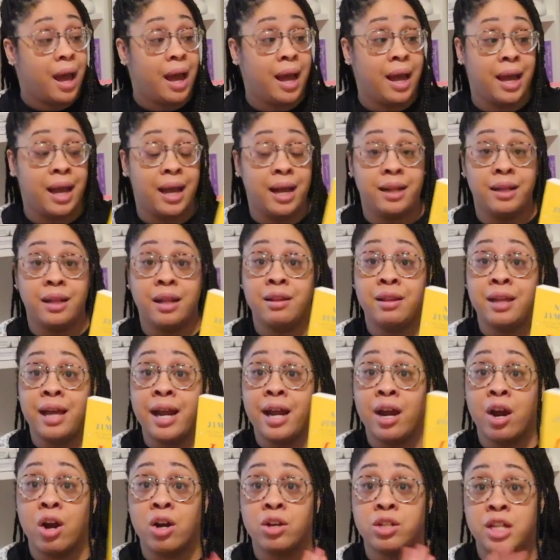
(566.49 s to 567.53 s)
and
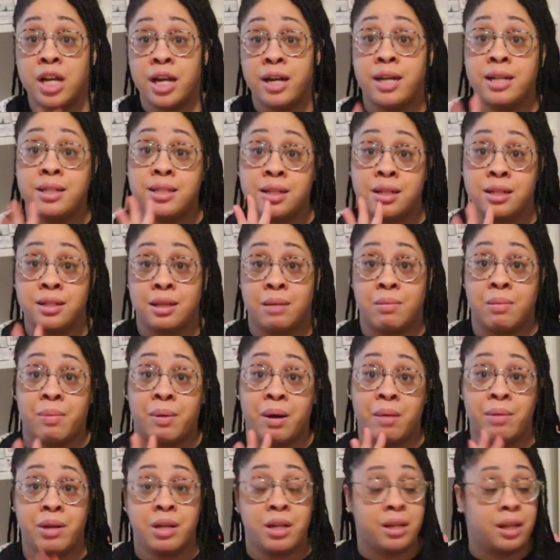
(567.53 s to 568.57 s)
they are tenants in the same
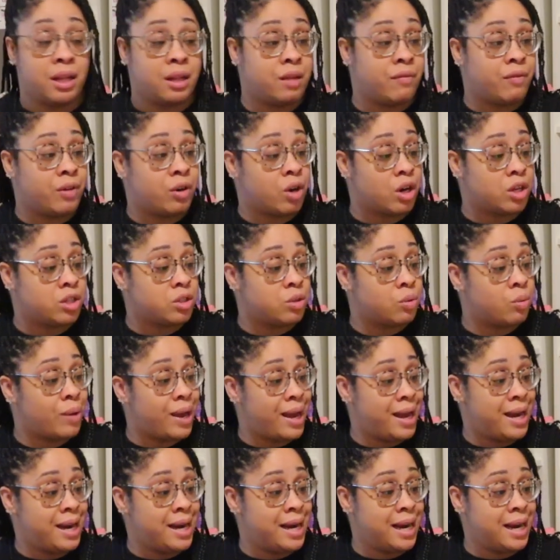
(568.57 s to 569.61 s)
apartment, and they live across the
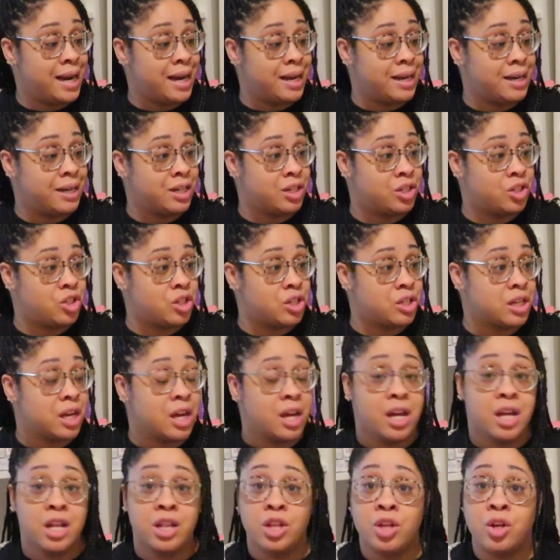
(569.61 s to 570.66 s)
way, and it's just
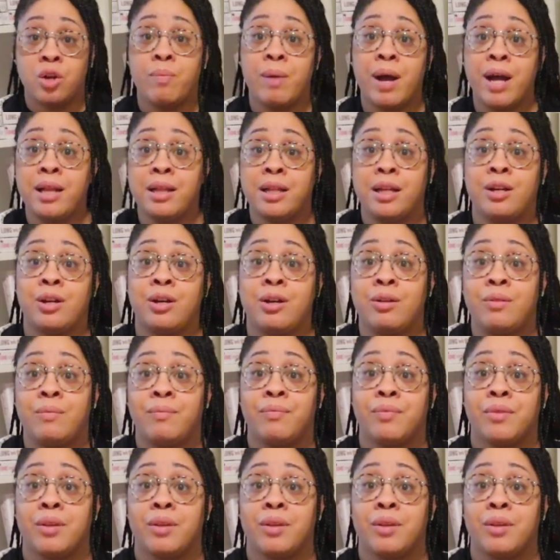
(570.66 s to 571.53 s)
little by little